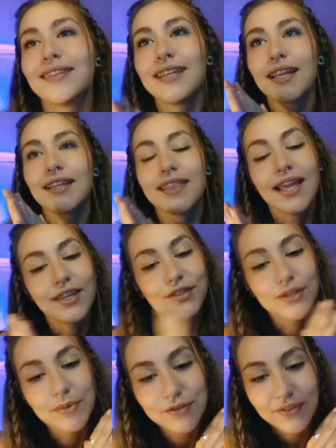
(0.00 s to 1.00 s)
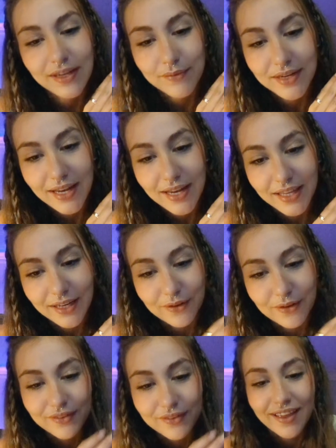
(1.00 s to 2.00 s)
Cindy, thank you so much for coming and hanging
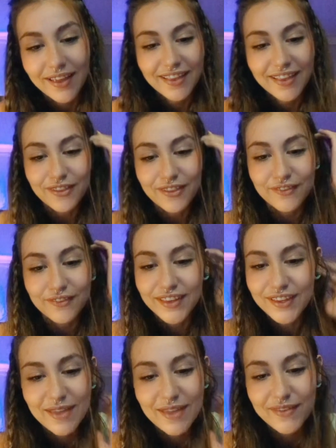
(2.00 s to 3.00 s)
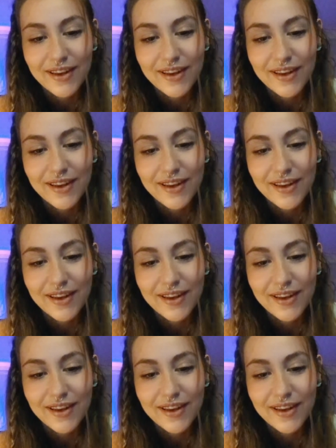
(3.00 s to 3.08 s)
out. I, I love that you came